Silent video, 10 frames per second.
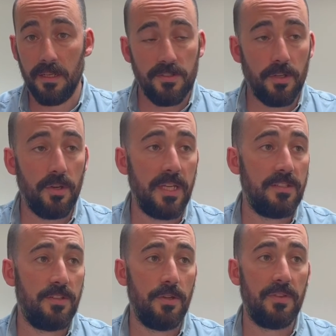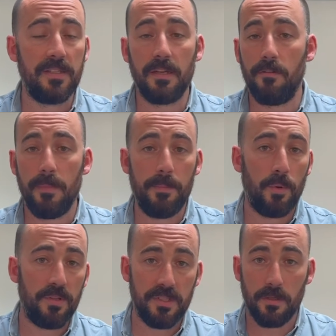So cookies to do things like remember
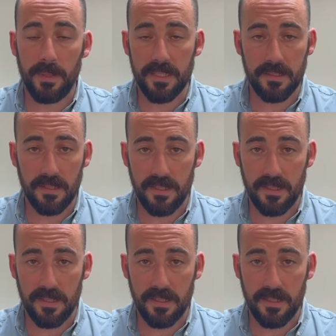what's in your basket,